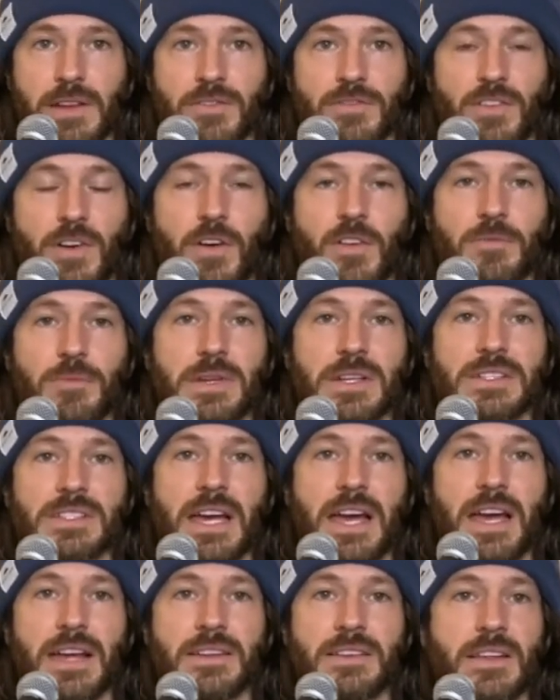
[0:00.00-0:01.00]
involved because
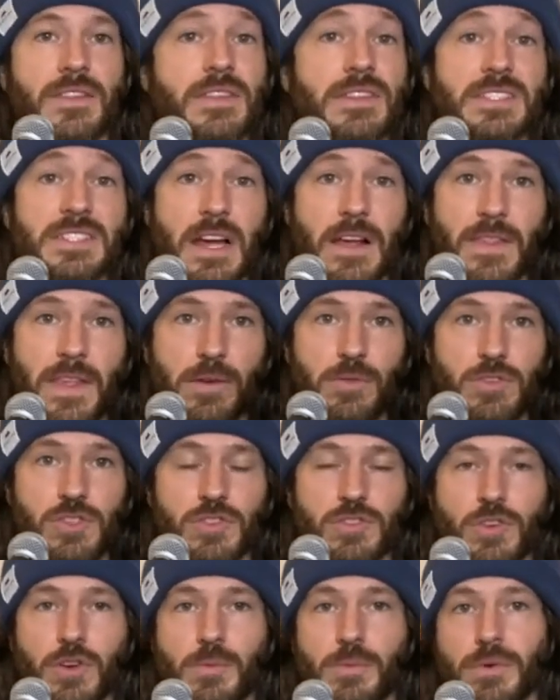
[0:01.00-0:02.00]
I had the sign language
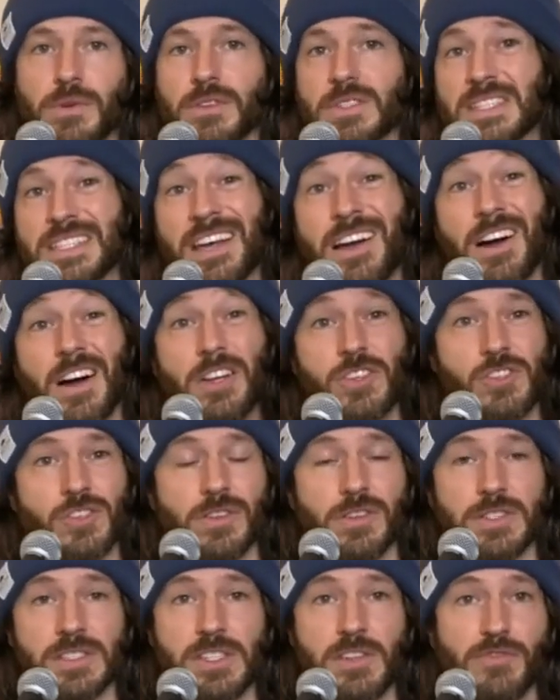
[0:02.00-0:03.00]
interpreters, the
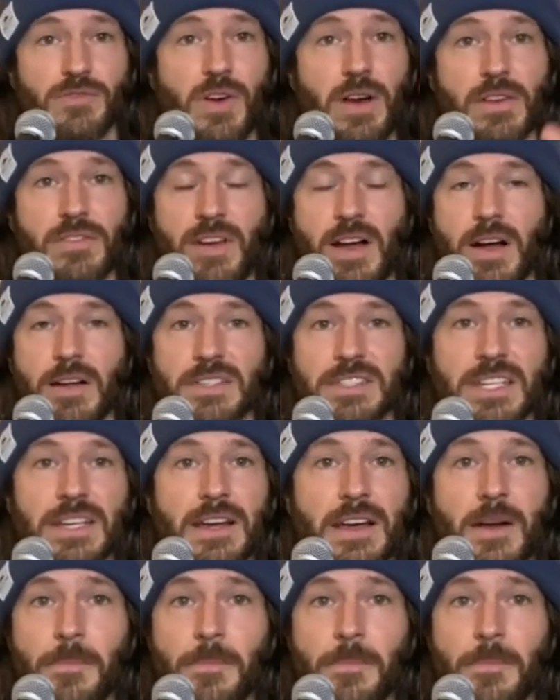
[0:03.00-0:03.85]
ushers, the front of house.